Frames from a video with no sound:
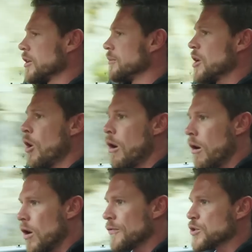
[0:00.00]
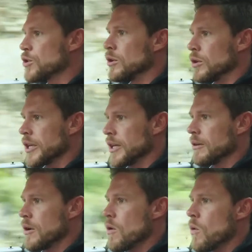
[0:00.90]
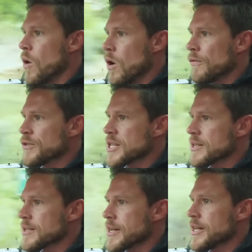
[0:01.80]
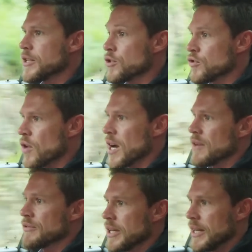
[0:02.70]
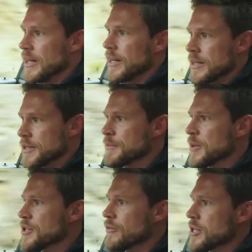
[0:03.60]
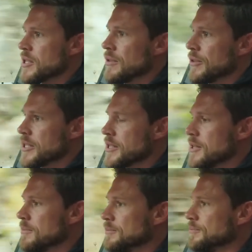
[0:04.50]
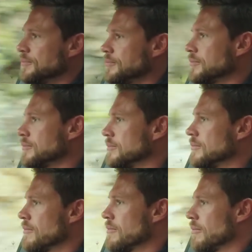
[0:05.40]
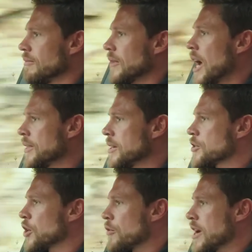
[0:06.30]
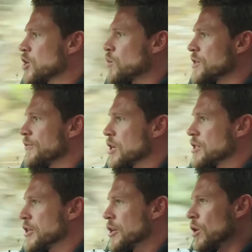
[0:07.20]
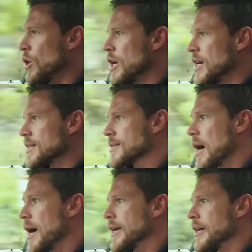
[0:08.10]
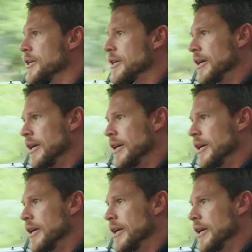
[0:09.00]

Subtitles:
going to be half as good looking or half as entertaining to drive as this Maserati Levante. I think it's a great choice for those of you that are tired